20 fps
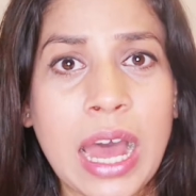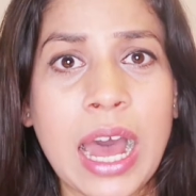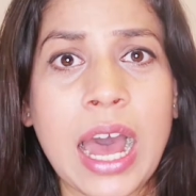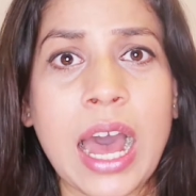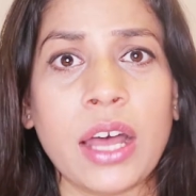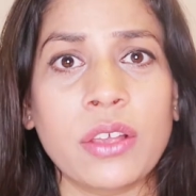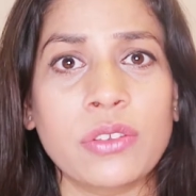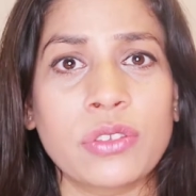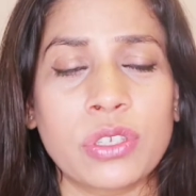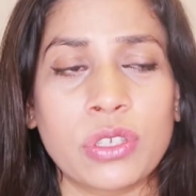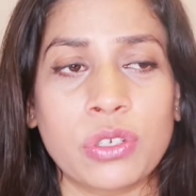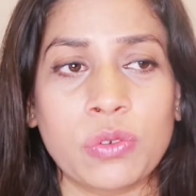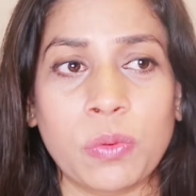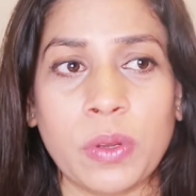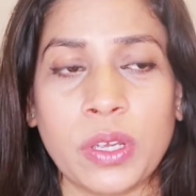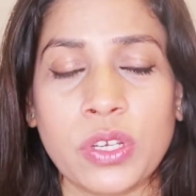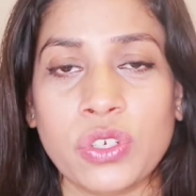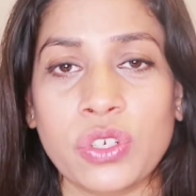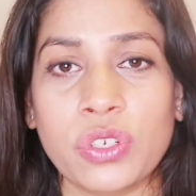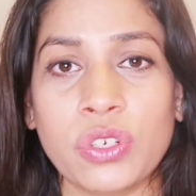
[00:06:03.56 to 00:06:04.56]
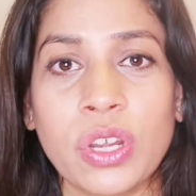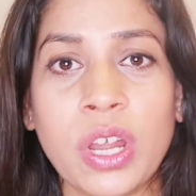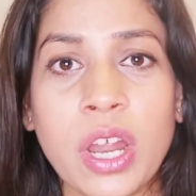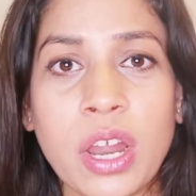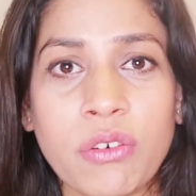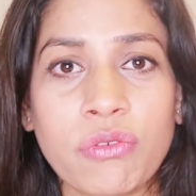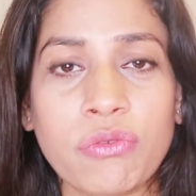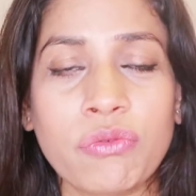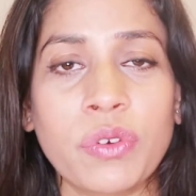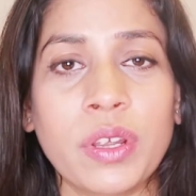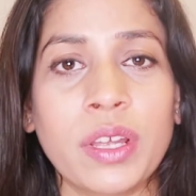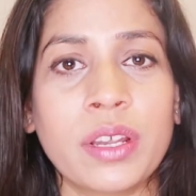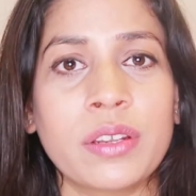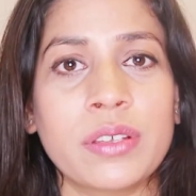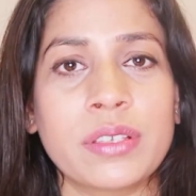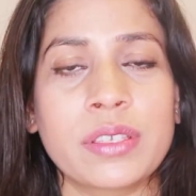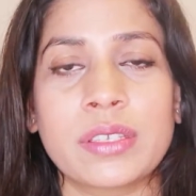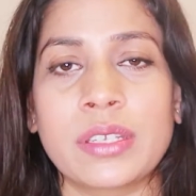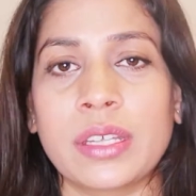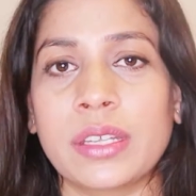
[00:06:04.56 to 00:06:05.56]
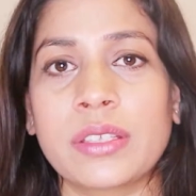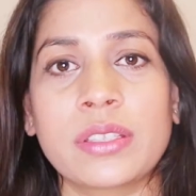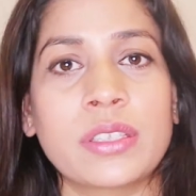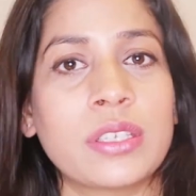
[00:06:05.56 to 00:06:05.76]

house situation, real estate